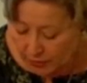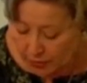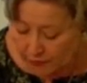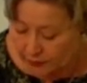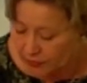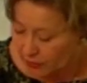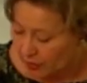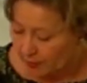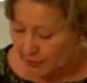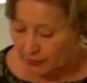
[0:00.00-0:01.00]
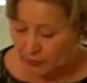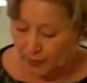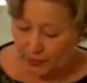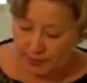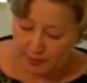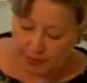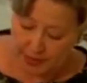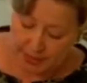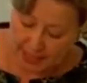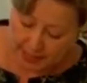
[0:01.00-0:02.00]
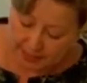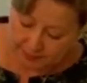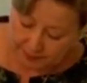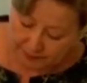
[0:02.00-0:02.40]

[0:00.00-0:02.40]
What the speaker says: off the top as you possibly can.